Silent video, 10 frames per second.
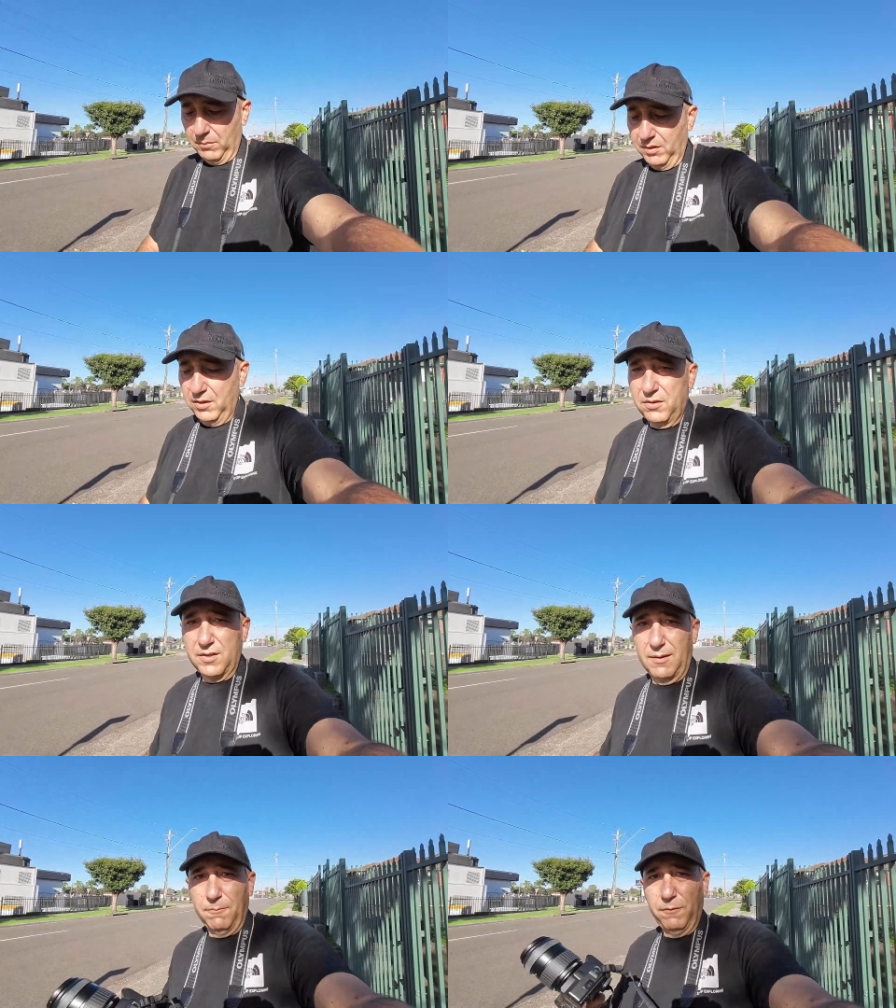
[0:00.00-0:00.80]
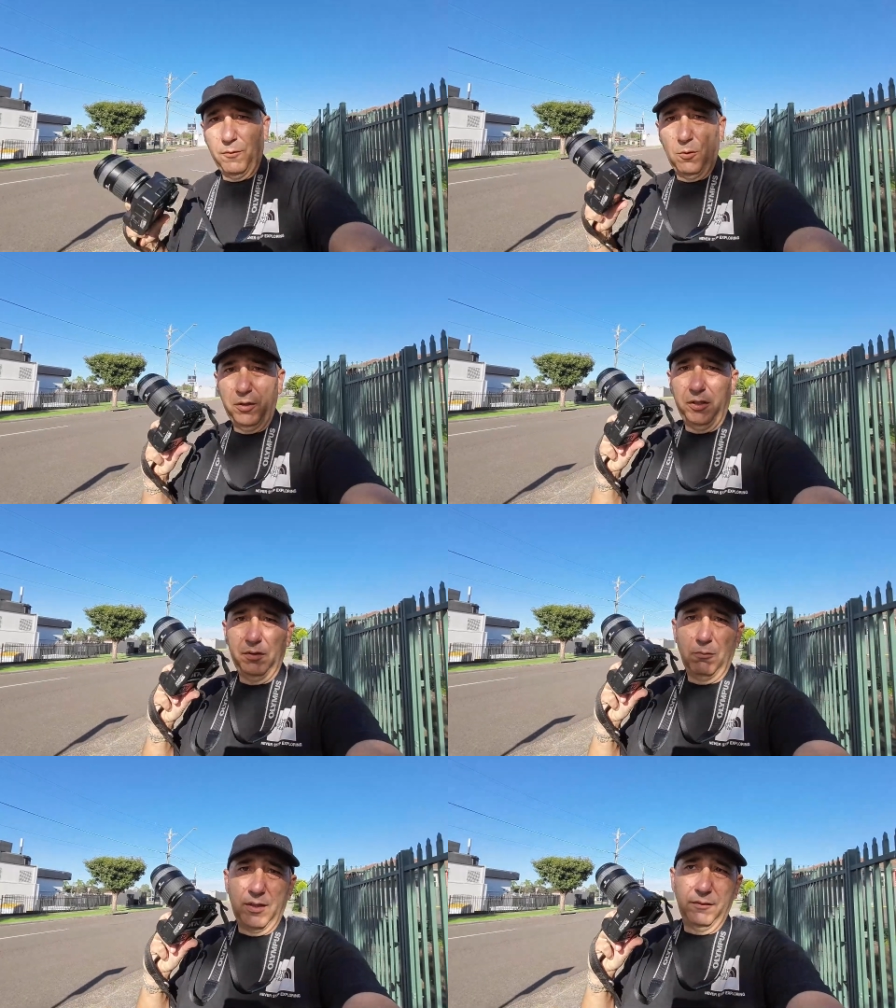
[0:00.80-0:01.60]
But this um 40
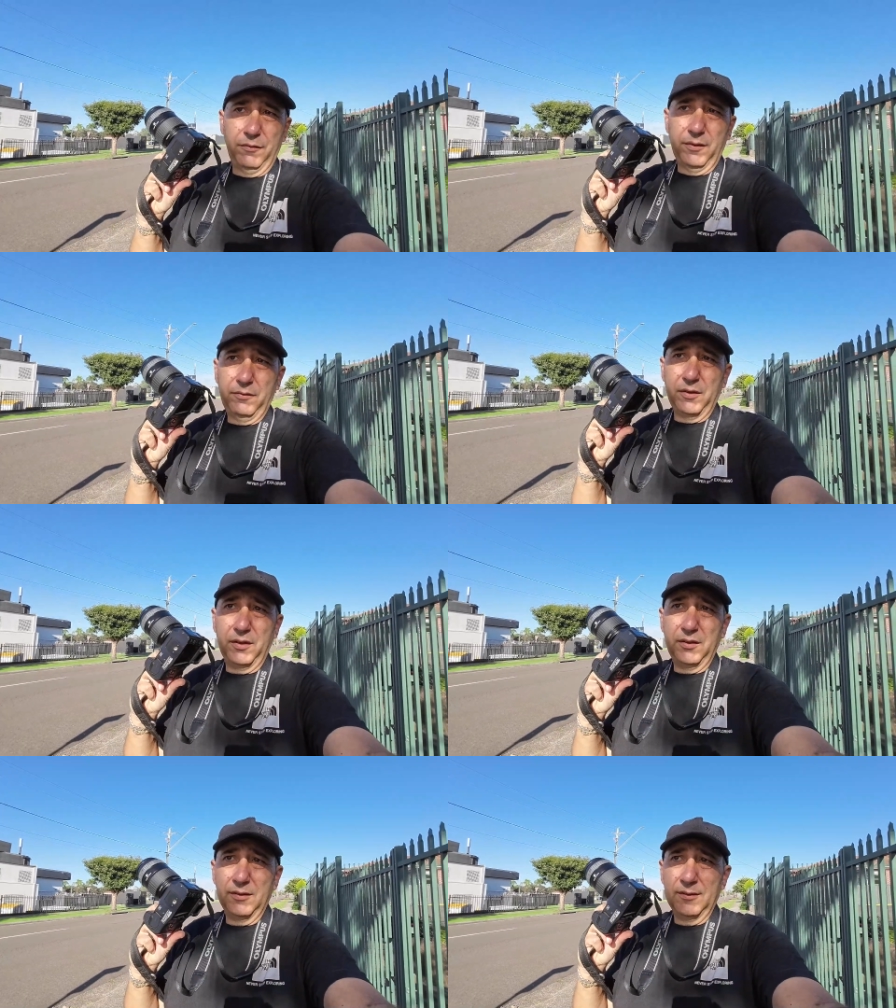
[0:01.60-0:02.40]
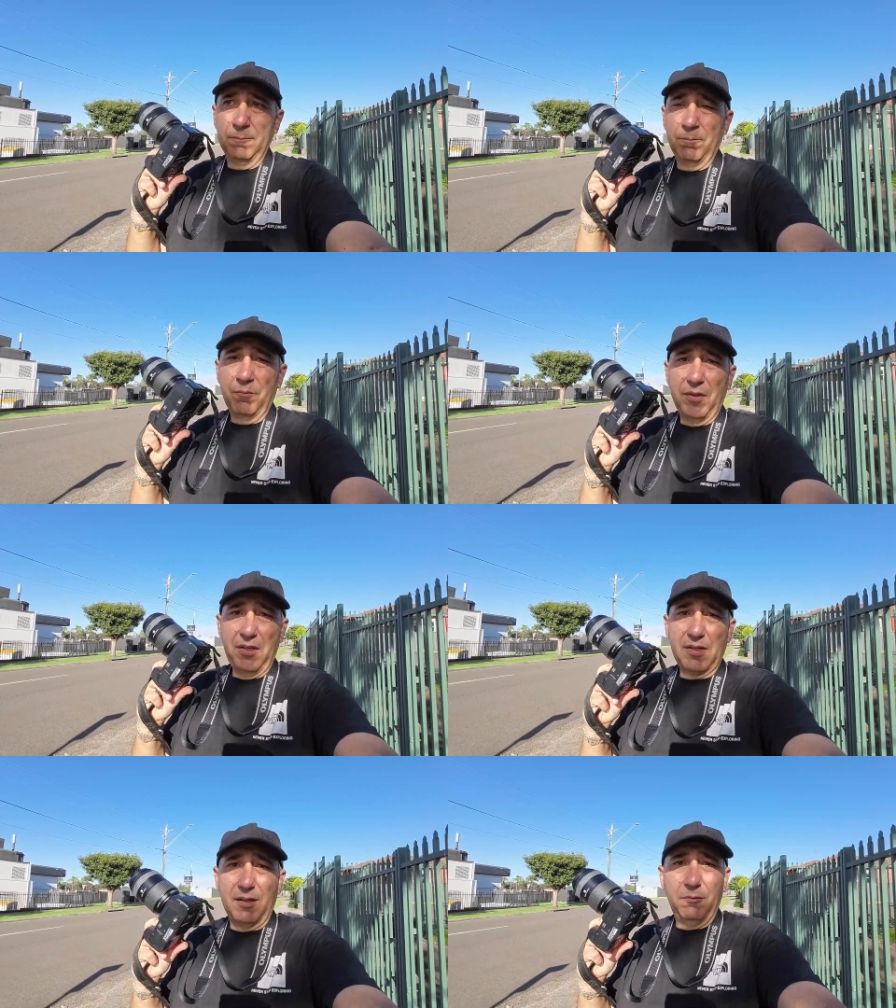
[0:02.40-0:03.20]
to 150,
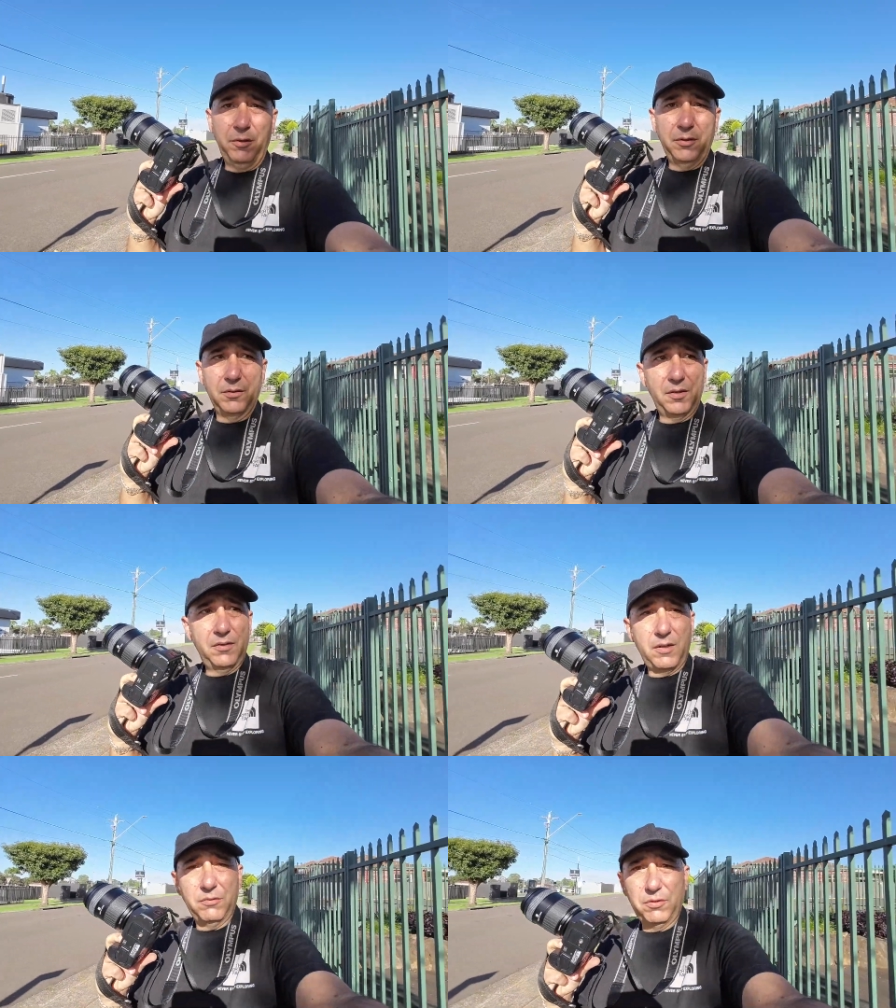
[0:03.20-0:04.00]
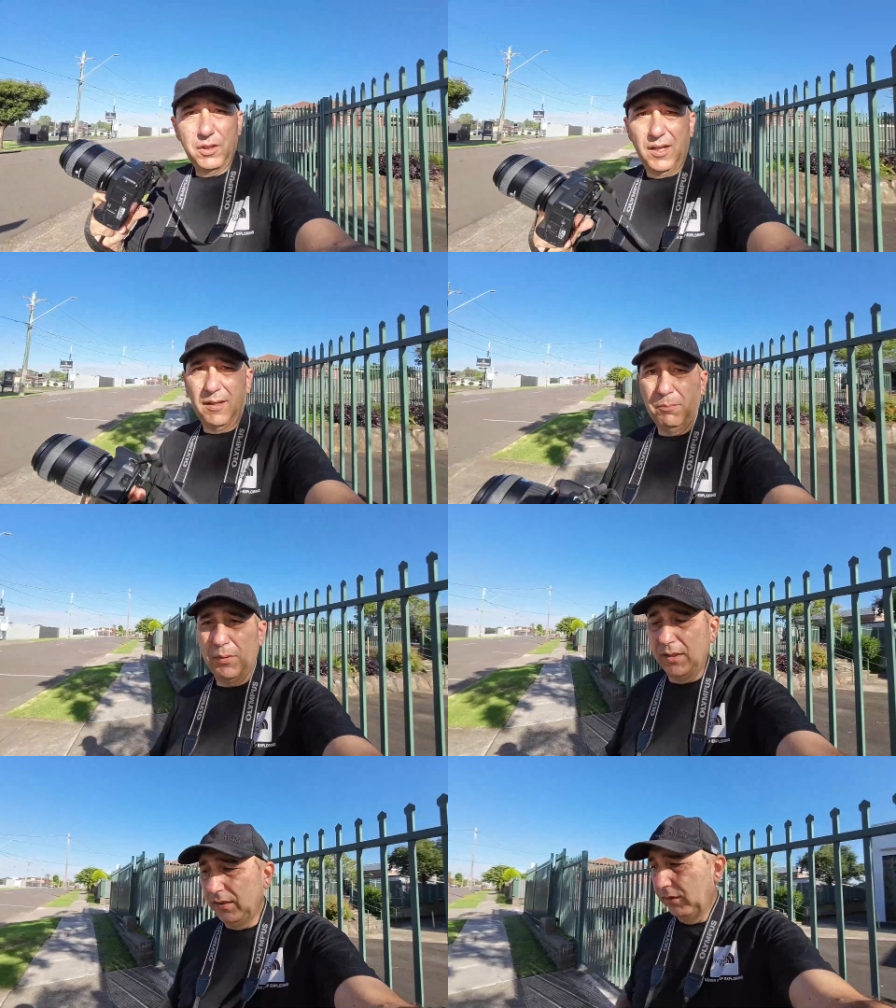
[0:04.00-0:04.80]
it's unreal. It's so sharp
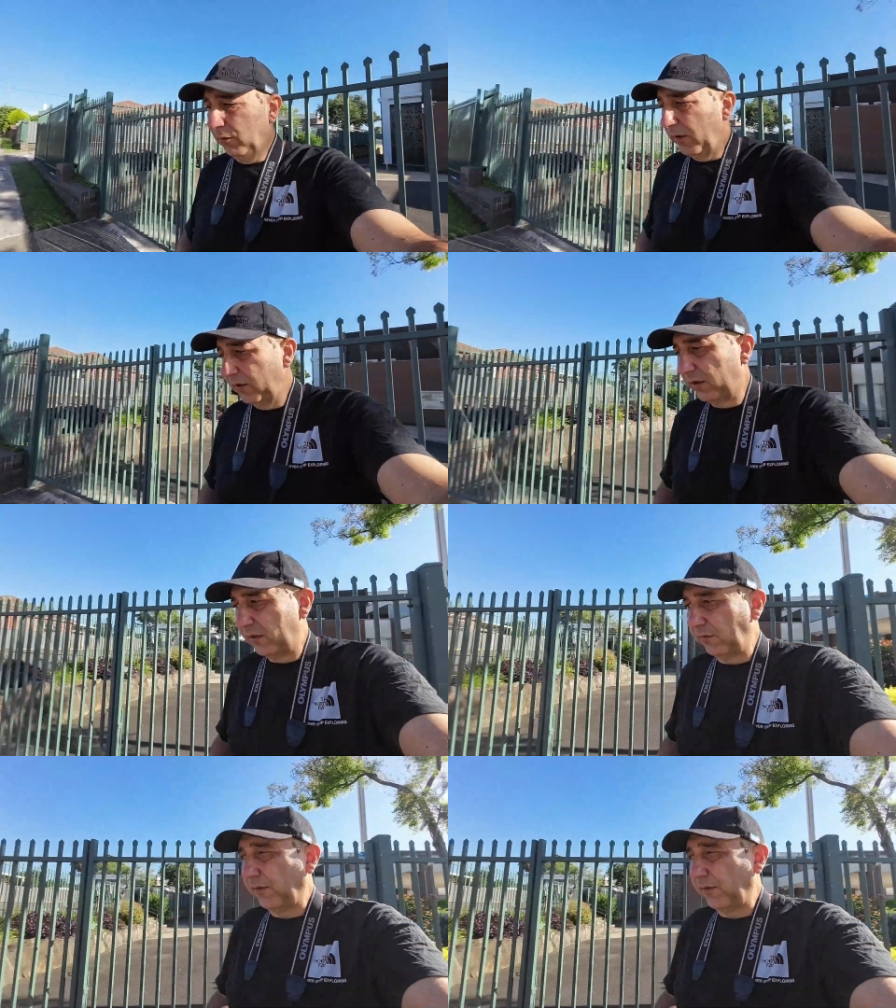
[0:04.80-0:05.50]
and it always gets